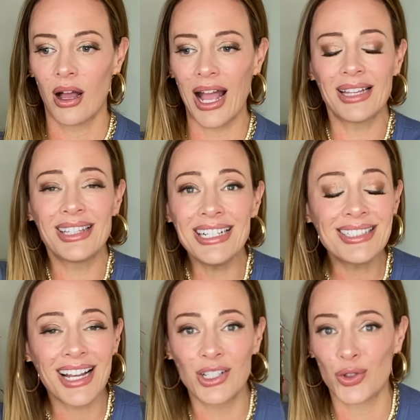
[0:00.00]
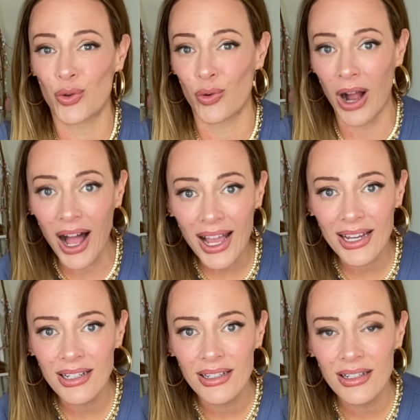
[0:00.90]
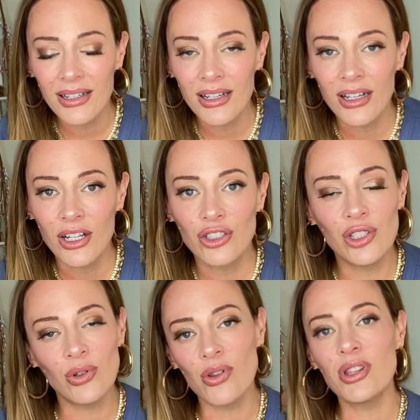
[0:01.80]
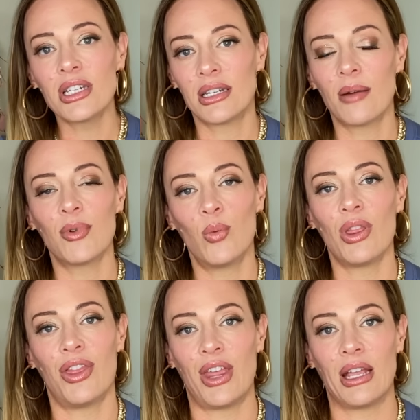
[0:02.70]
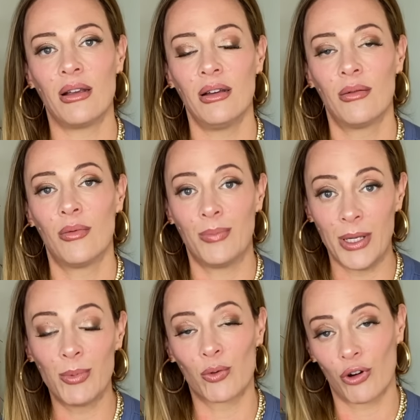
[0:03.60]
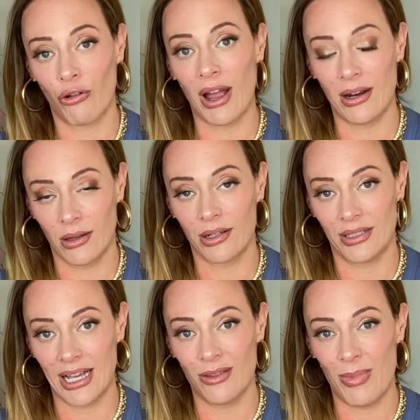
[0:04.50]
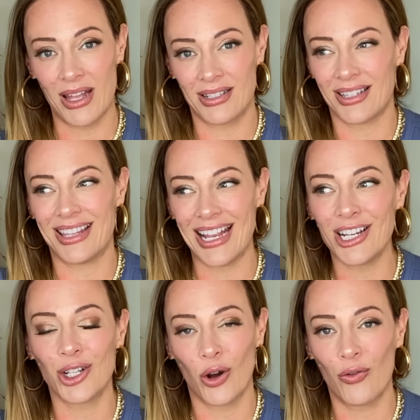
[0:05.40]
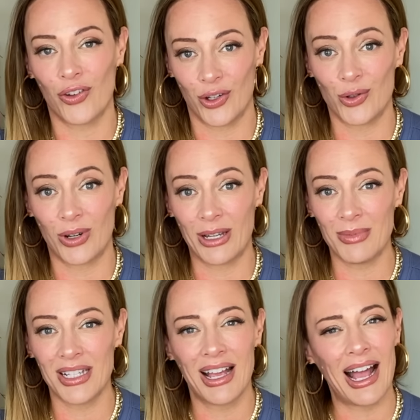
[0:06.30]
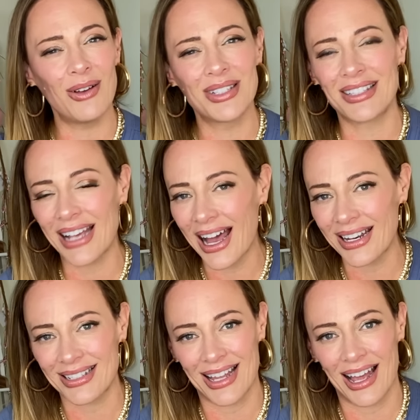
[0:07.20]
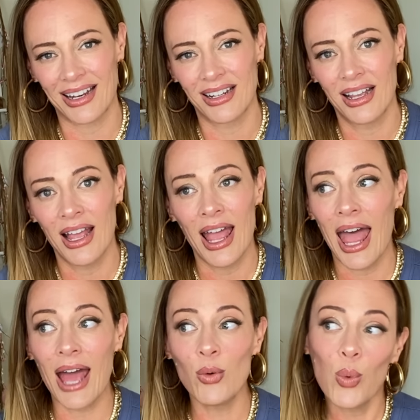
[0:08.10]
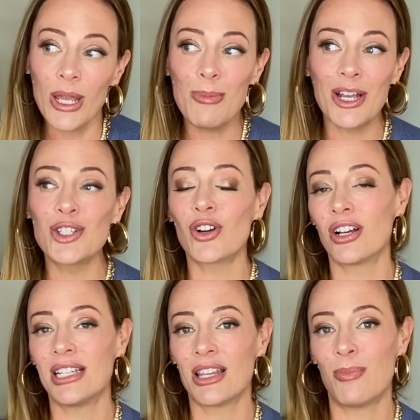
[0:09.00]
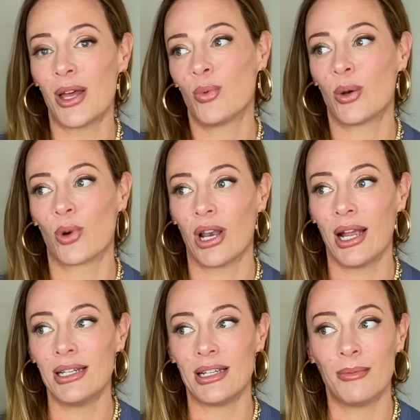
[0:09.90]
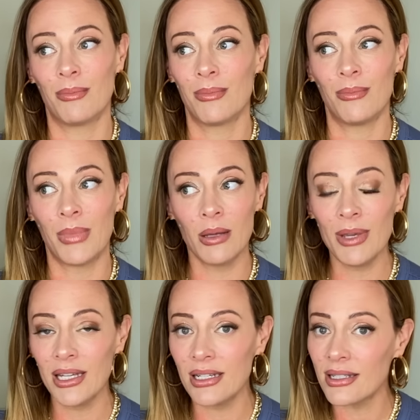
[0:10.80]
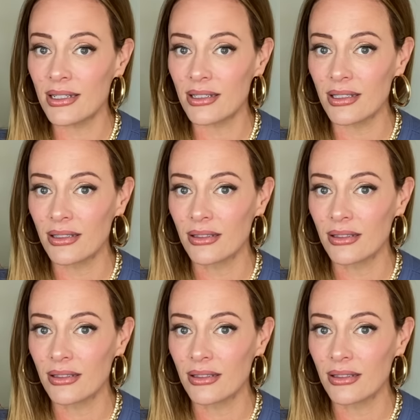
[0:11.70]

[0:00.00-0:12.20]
At least I tried. Do you know that the number one thing people regret on their deathbed is that they didn't go for their dreams? How sad is that? And we picture our deathbed when we're 90. Maybe it isn't.